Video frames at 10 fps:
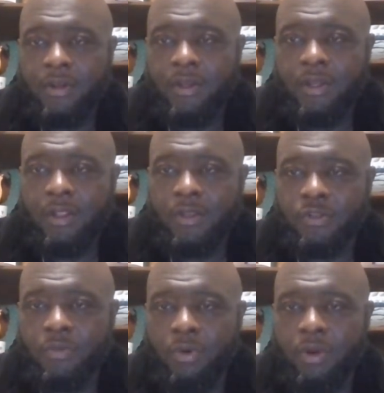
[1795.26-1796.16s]
this
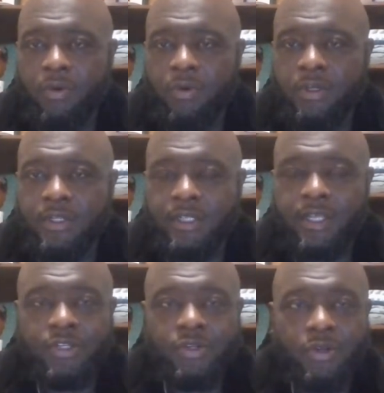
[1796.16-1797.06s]
morning, I want to just
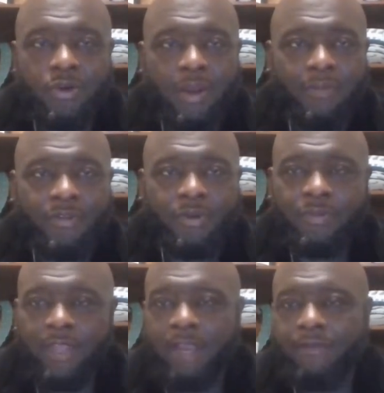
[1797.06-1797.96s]
let you know I'm so
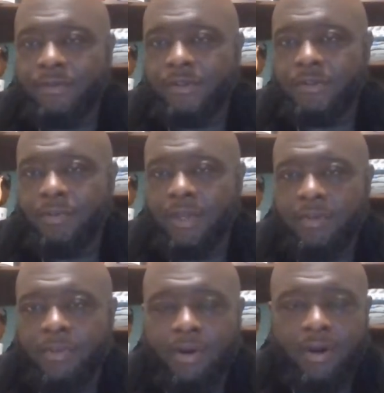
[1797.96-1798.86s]
thankful to be a
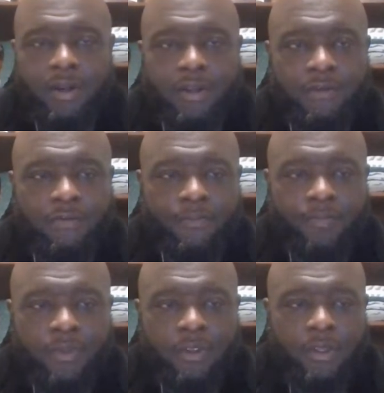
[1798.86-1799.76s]
part of
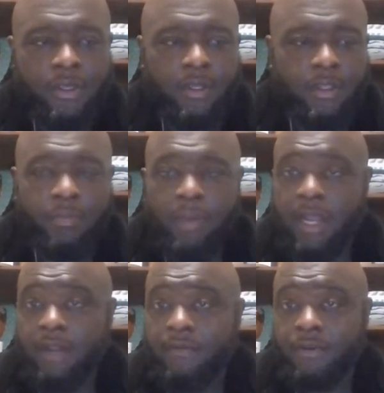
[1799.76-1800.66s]
the body
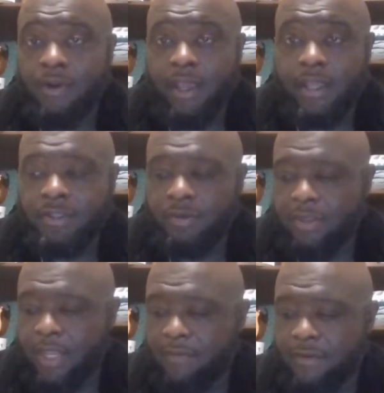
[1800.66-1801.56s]
of Christ, so
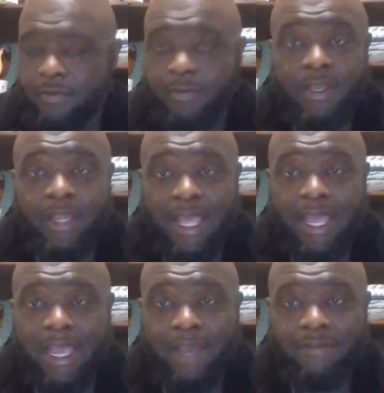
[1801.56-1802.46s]
thankful to be
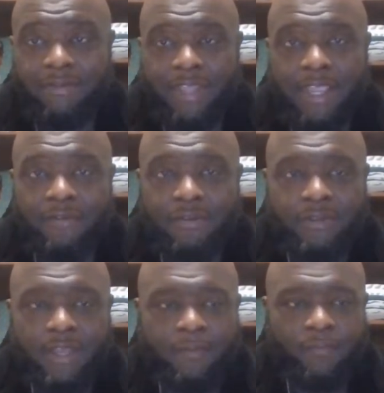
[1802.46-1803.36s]
alive and thankful
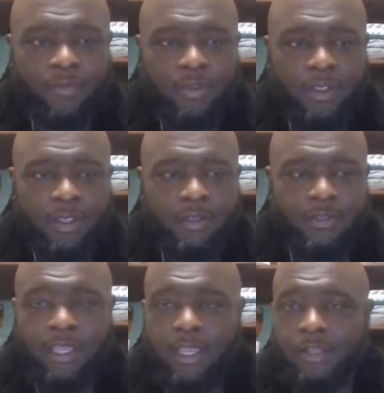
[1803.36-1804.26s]
that
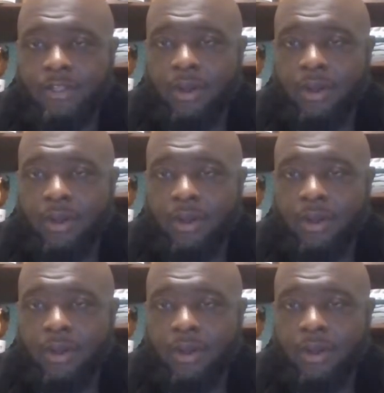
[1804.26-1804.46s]
things are